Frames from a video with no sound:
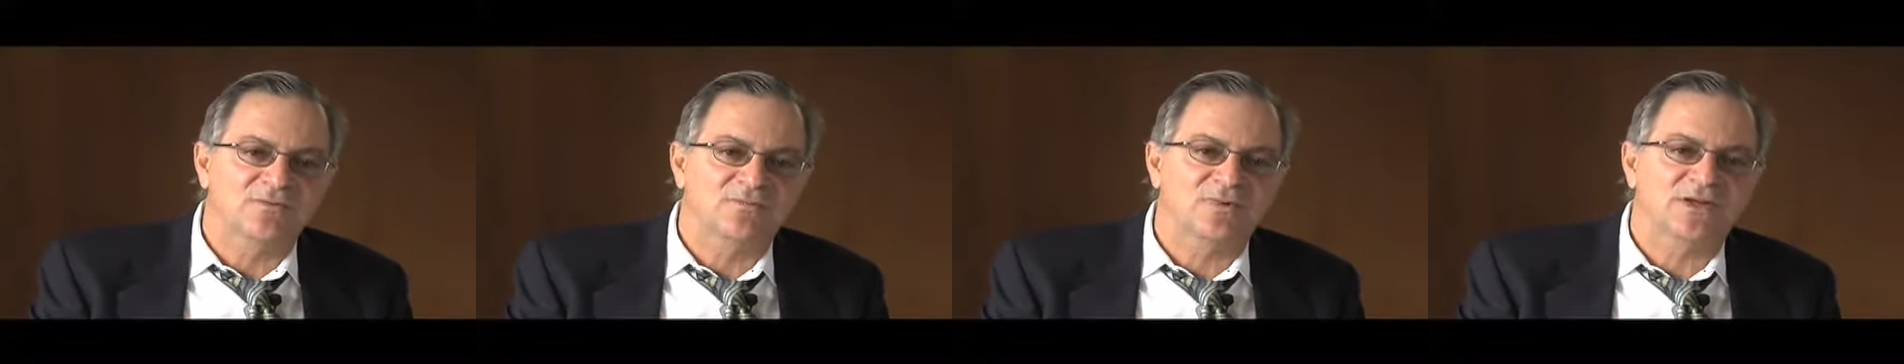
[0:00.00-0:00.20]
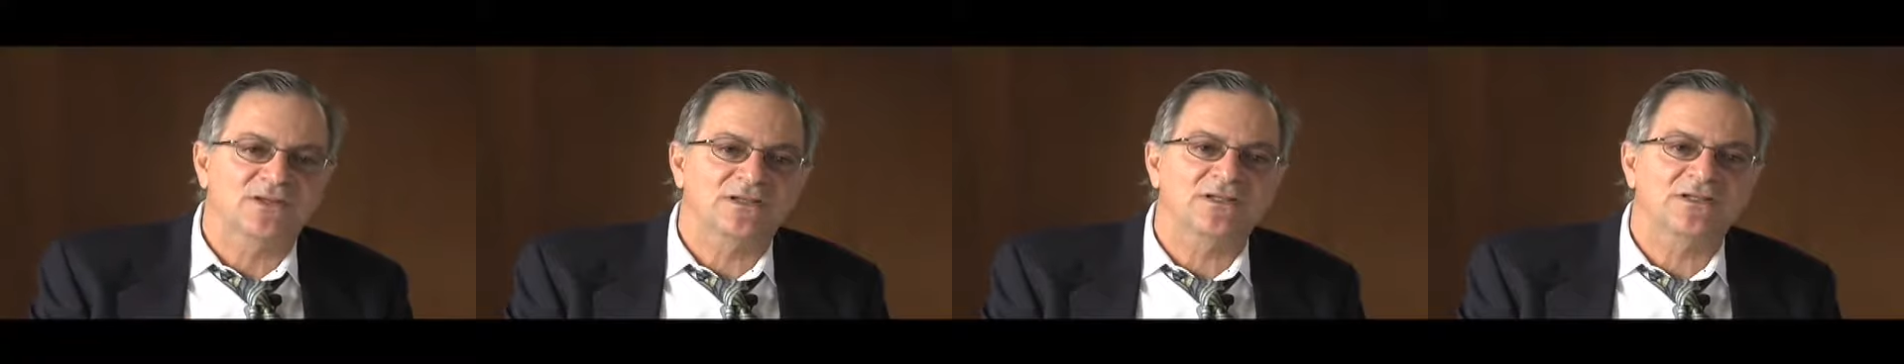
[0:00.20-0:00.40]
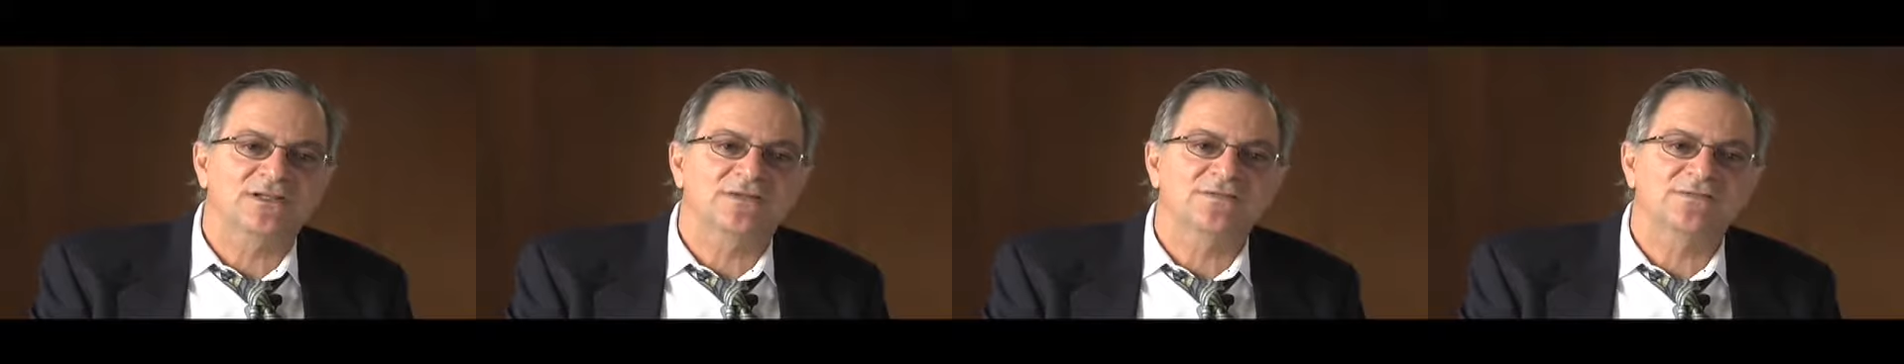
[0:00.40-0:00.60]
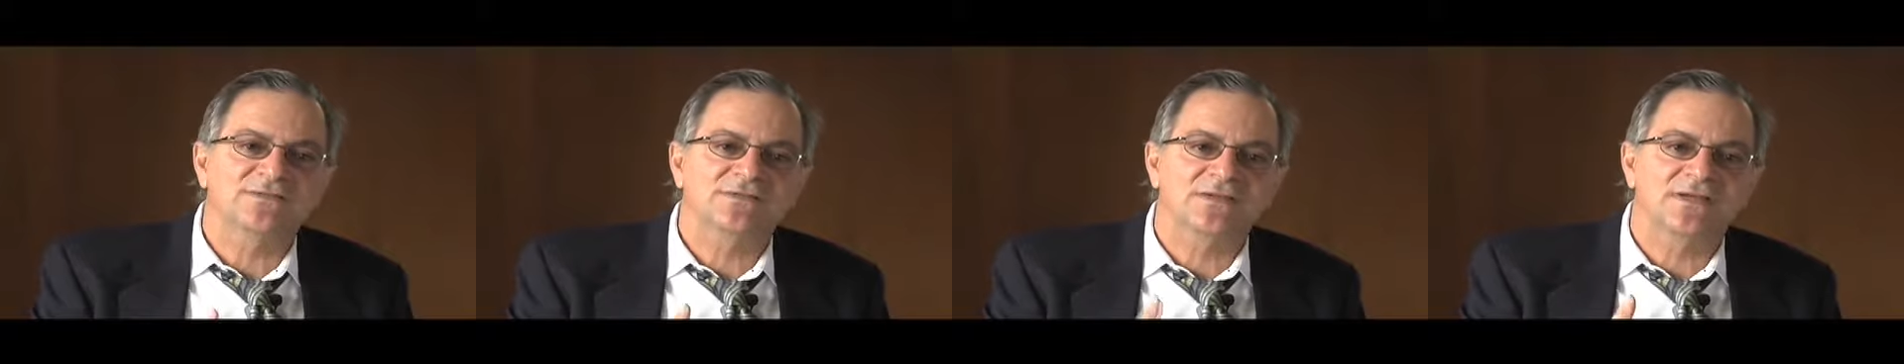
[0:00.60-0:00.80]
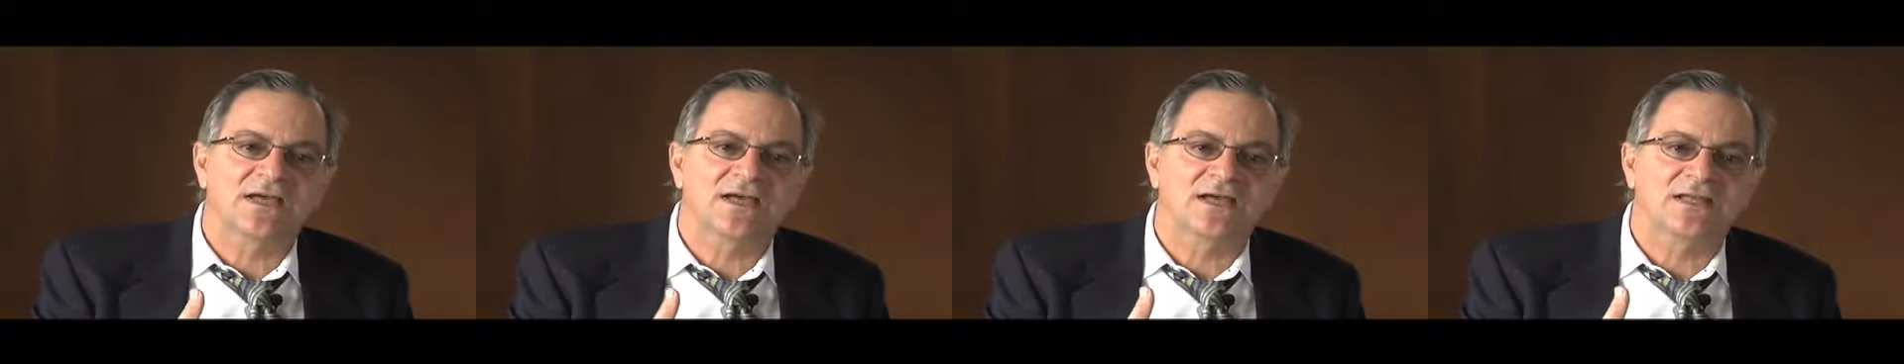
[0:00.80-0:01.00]
what
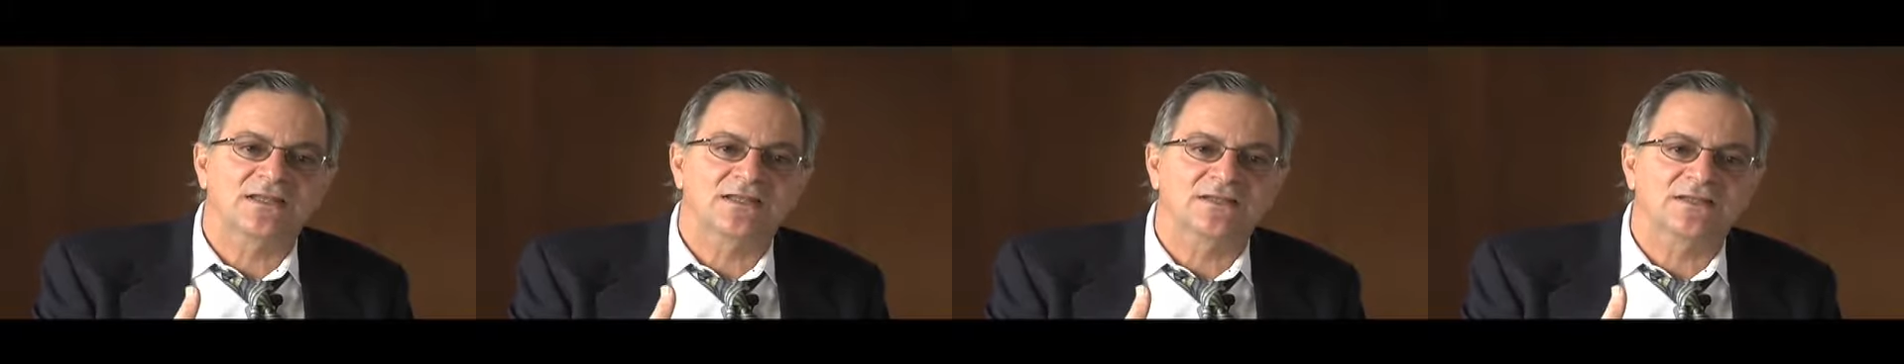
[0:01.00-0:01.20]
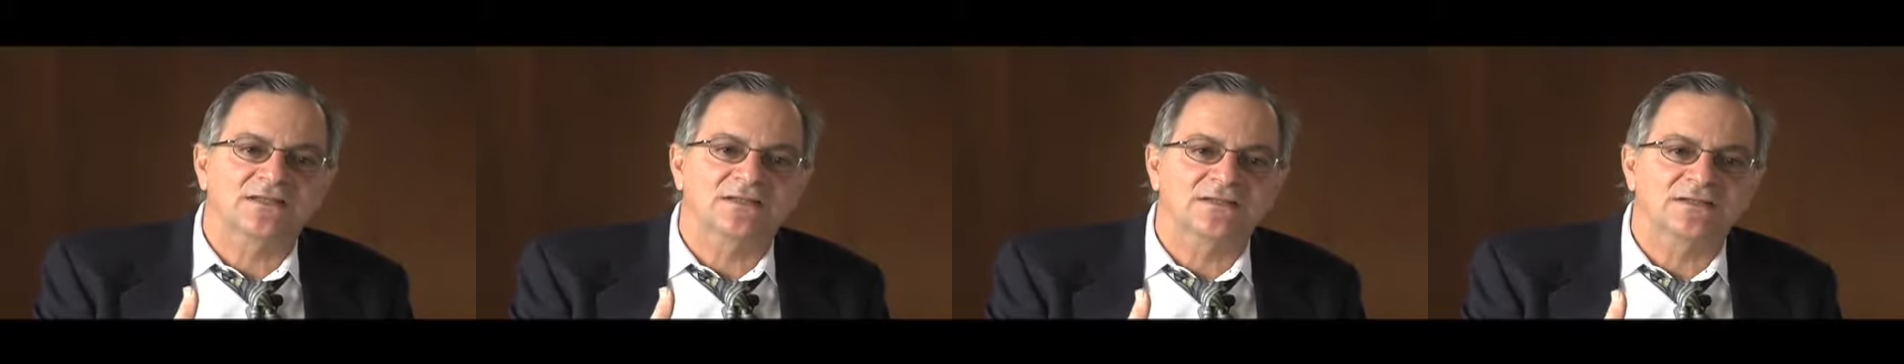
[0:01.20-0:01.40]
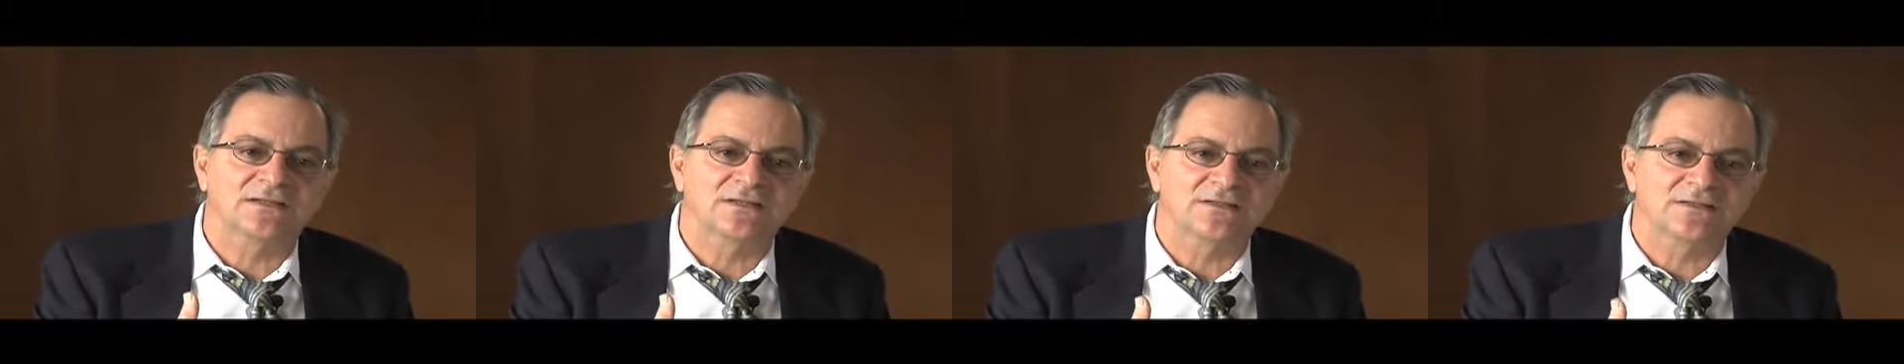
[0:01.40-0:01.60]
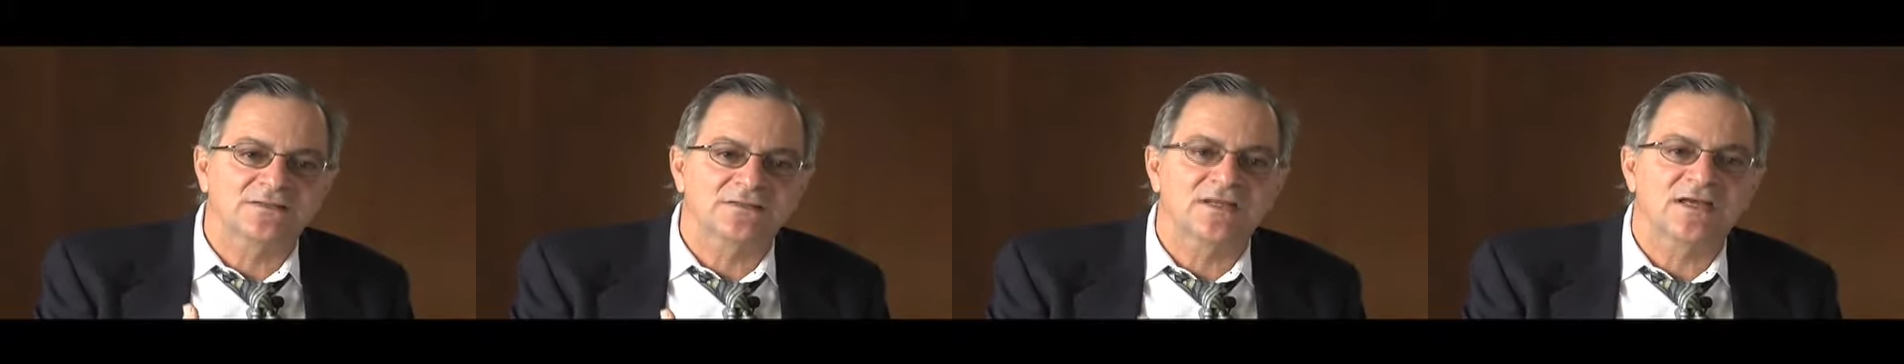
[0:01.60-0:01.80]
lives at the